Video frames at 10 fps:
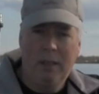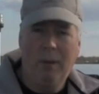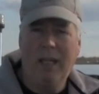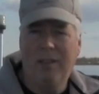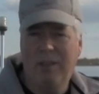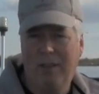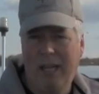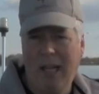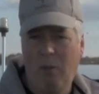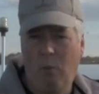Well, it turned
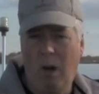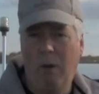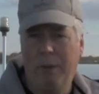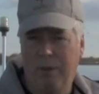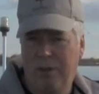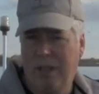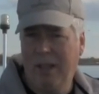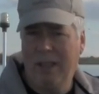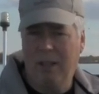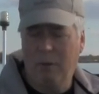out while we were
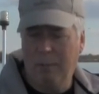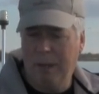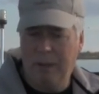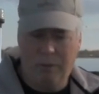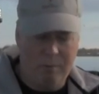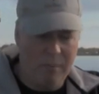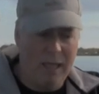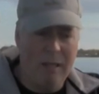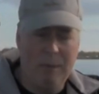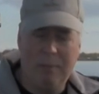sharing the equipment, there were
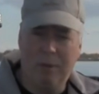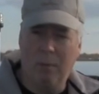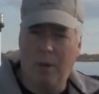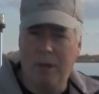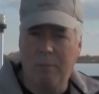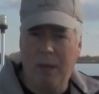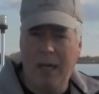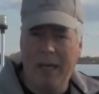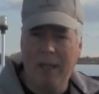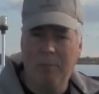many people that wanted to
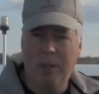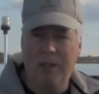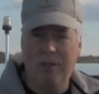buy, and pretty